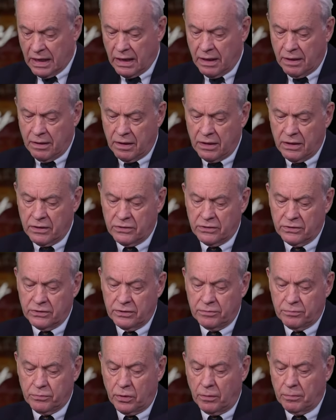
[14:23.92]
Uh,
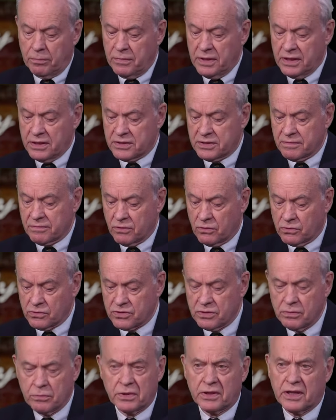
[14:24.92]
the problem is, of
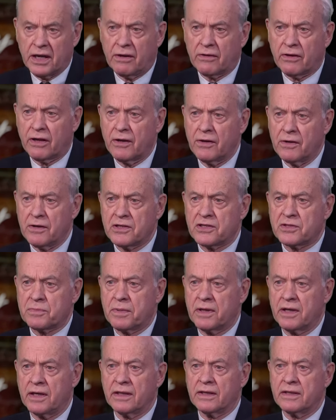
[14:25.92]
course, that without the Holy
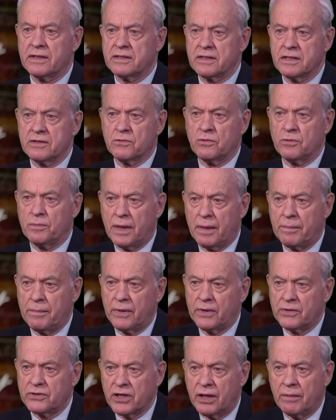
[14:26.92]
Spirit, this is all
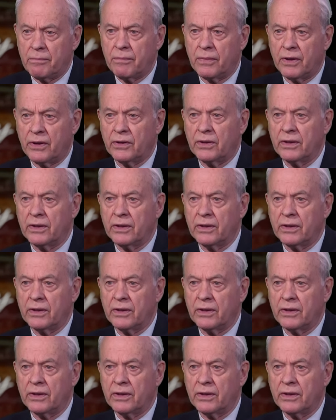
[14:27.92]
mumbo jumbo.